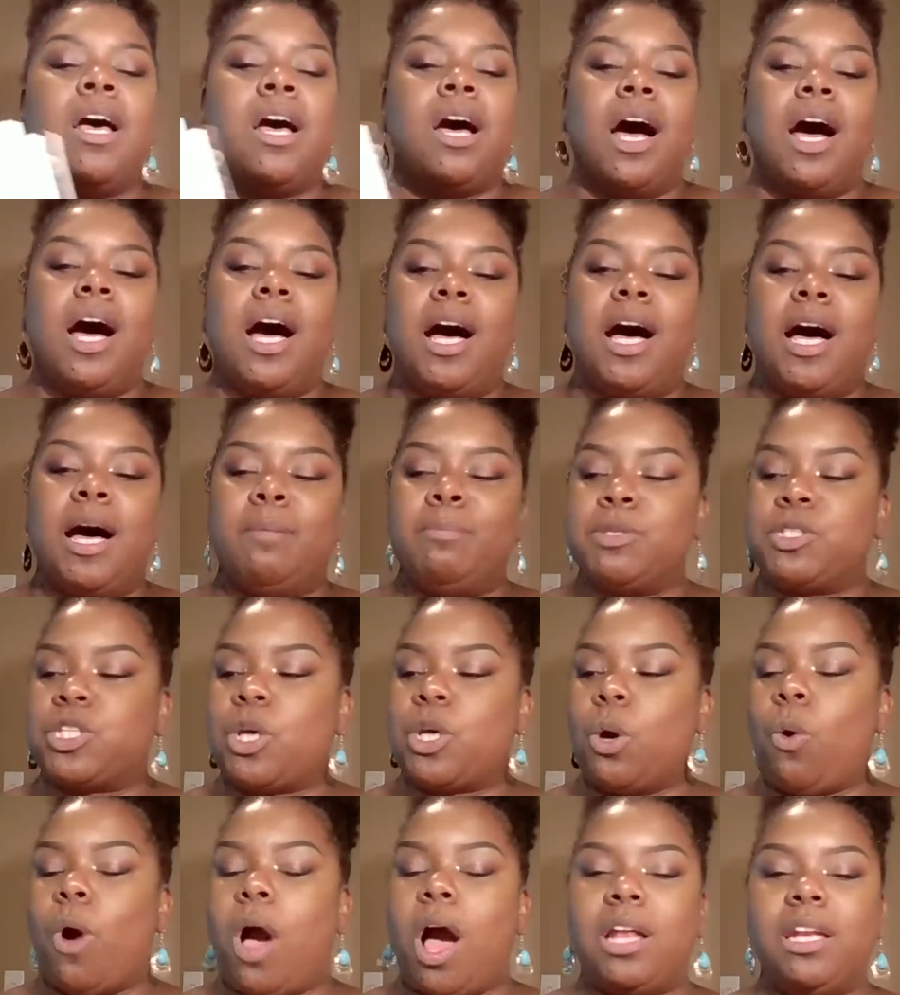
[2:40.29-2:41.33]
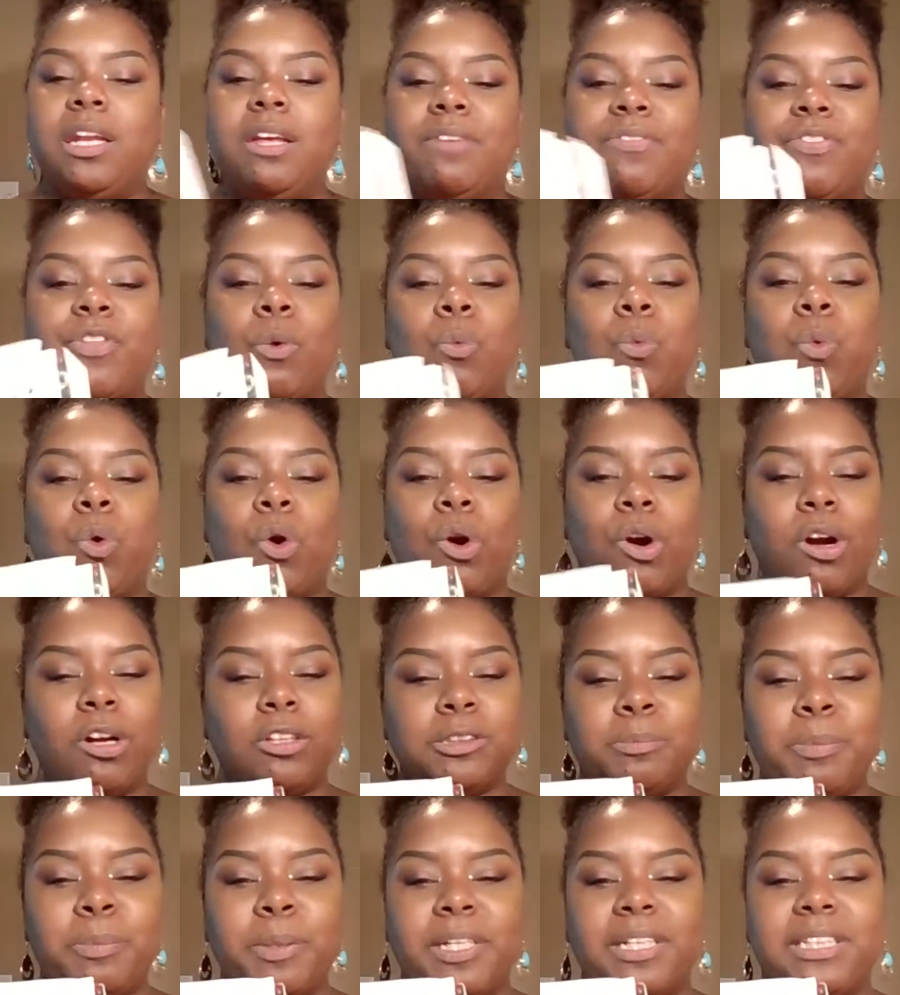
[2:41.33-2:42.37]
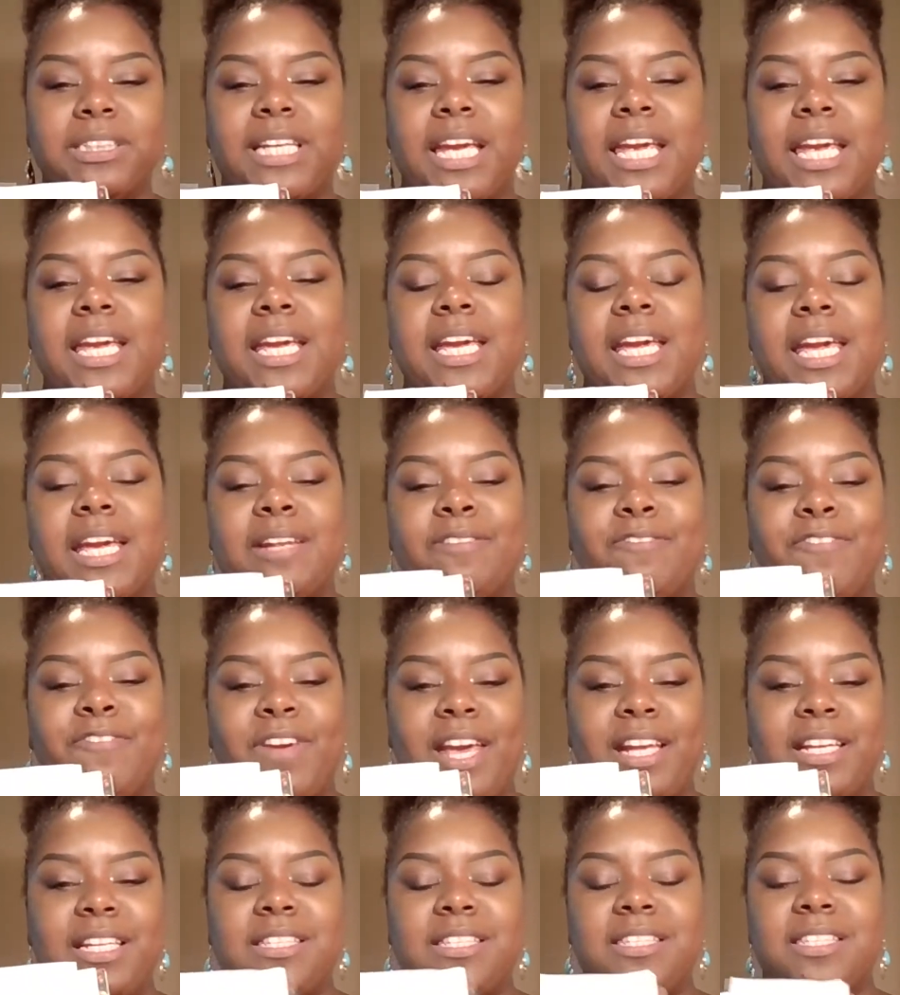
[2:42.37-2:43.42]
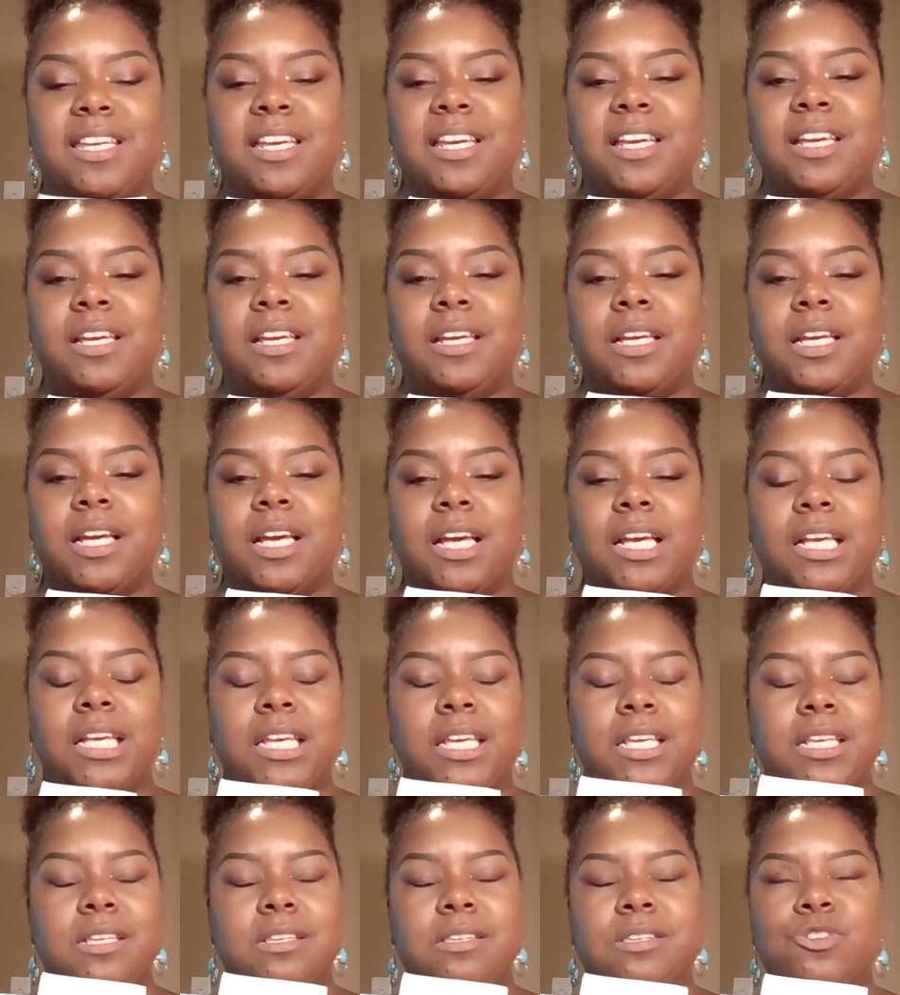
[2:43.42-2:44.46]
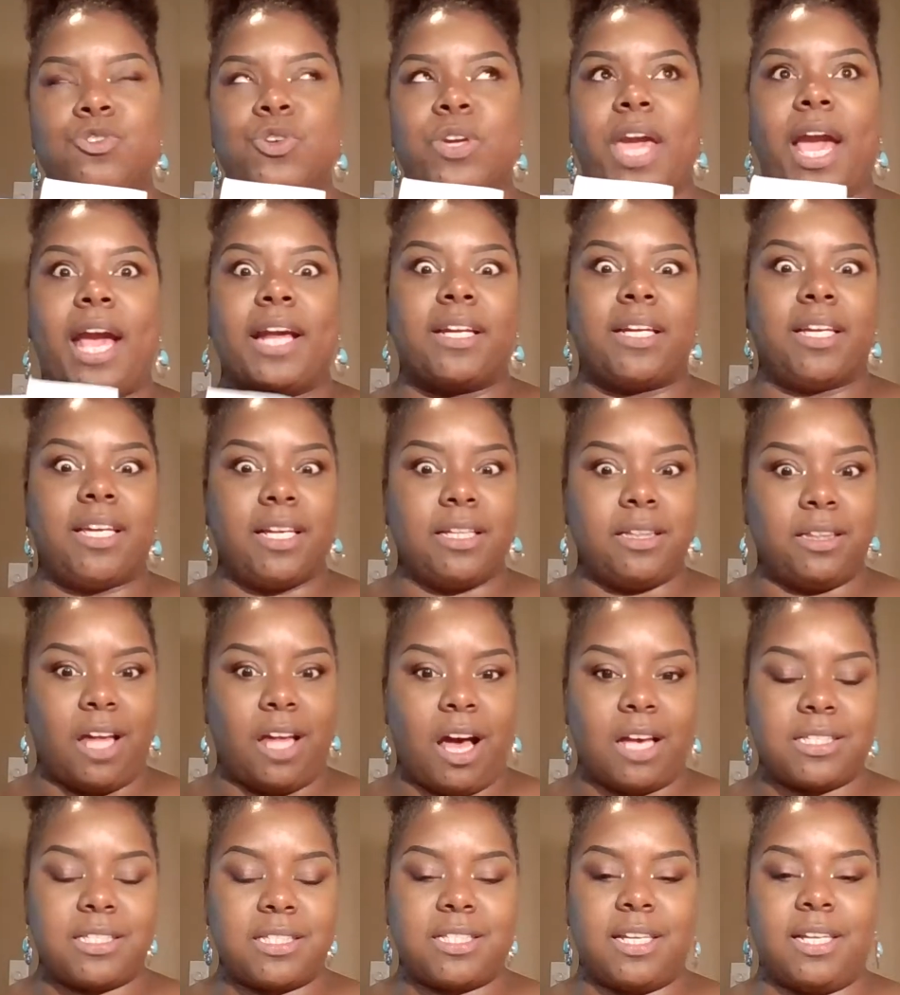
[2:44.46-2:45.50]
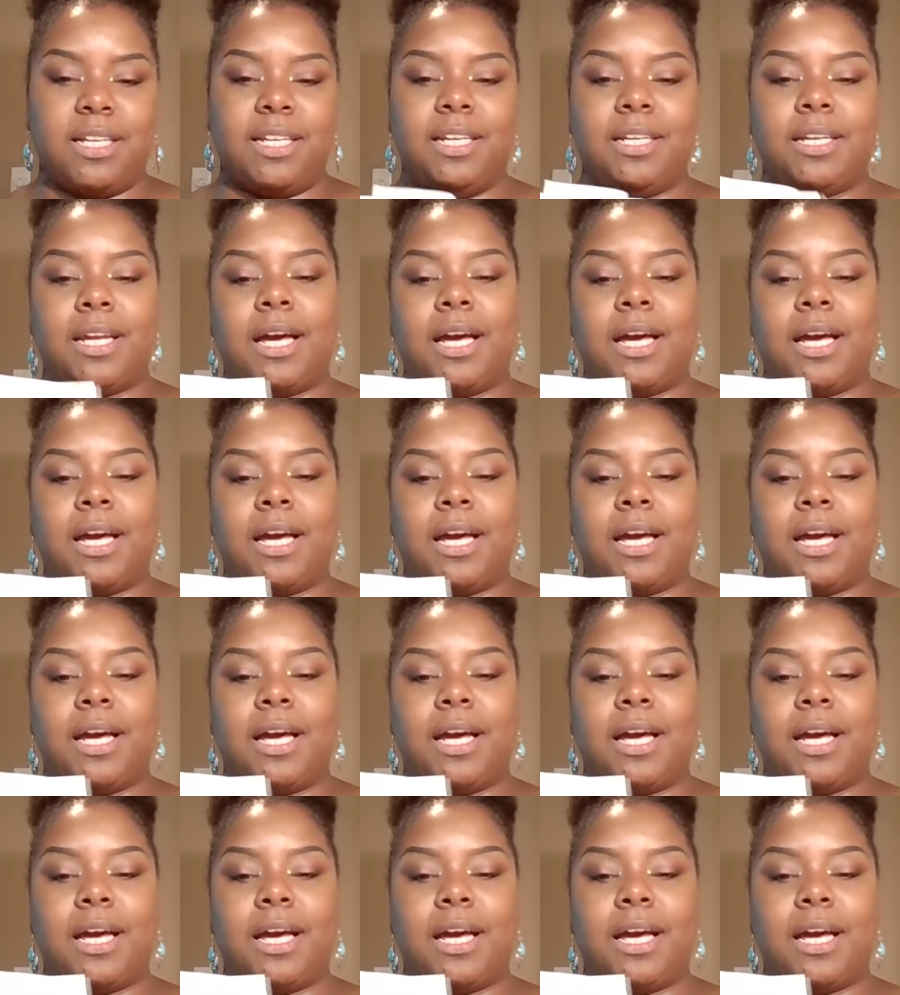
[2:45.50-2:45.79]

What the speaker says: So all of the world building in fantasy, you kind of get lost in it.